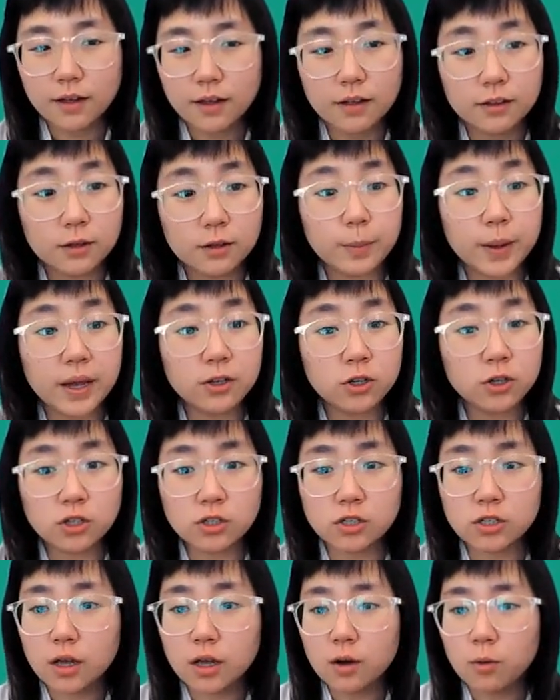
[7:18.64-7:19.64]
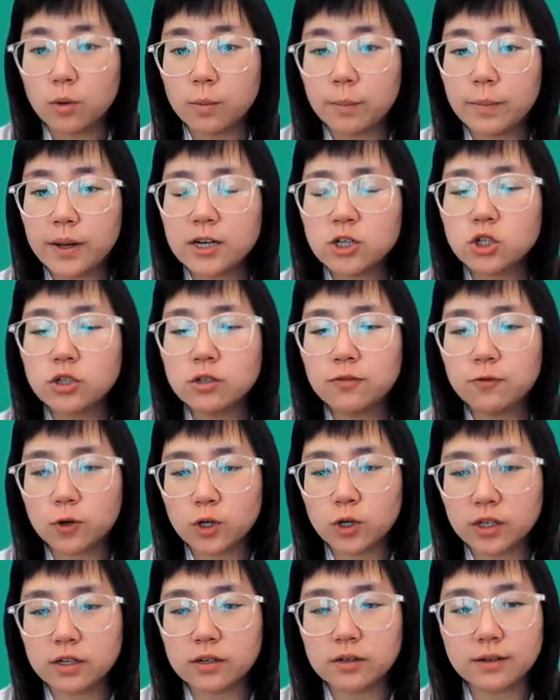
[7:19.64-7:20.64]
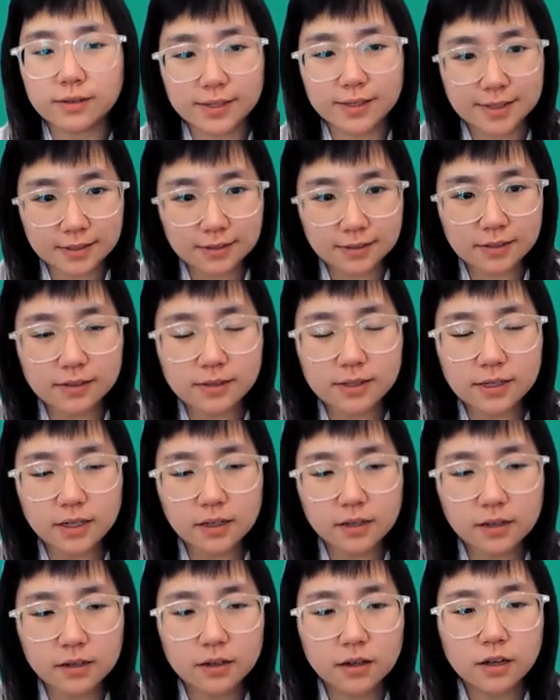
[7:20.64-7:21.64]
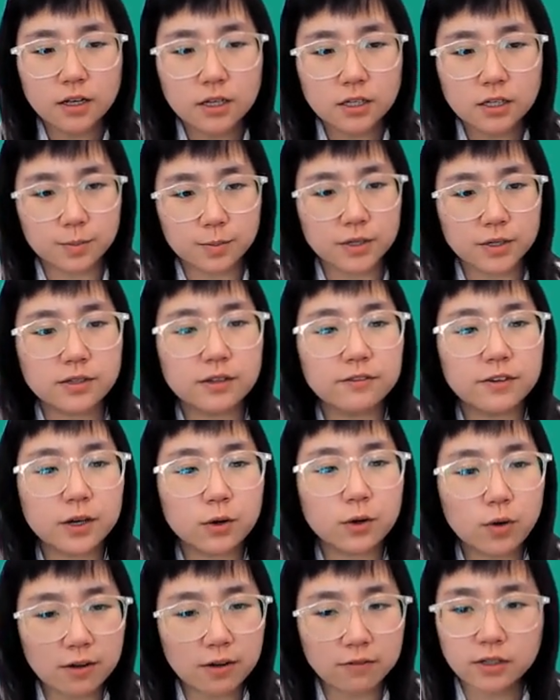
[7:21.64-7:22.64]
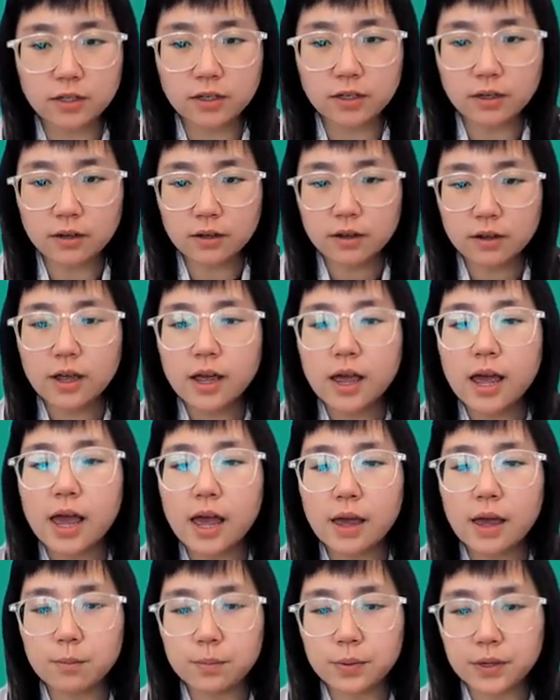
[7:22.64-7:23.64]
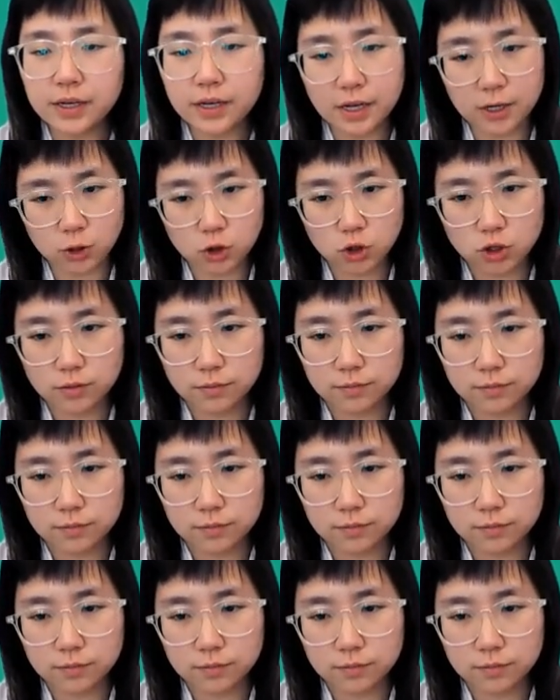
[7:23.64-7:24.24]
The batters were measured for their consistency, specific gravity, and pH.